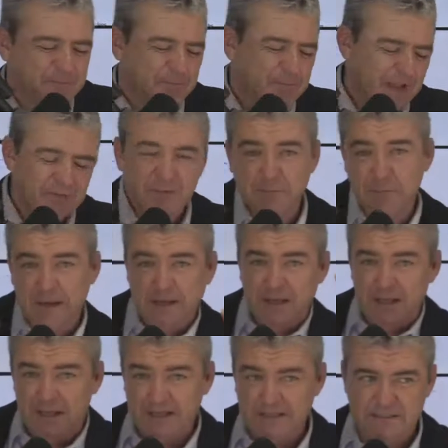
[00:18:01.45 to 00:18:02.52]
That's a
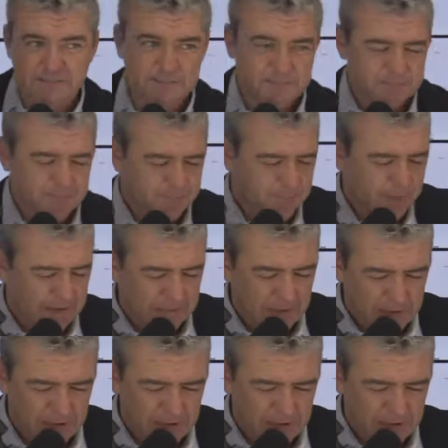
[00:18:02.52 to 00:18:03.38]
speculation. I'm not